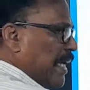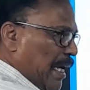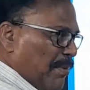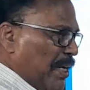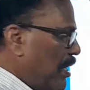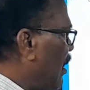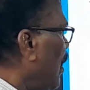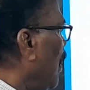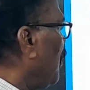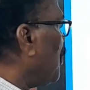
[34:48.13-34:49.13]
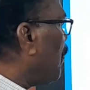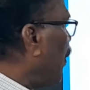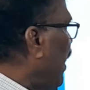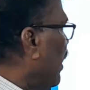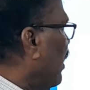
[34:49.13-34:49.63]
came here to
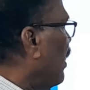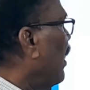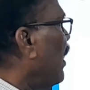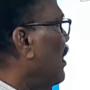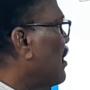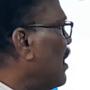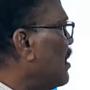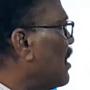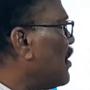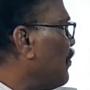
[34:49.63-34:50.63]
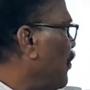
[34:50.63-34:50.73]
speak in Caesar's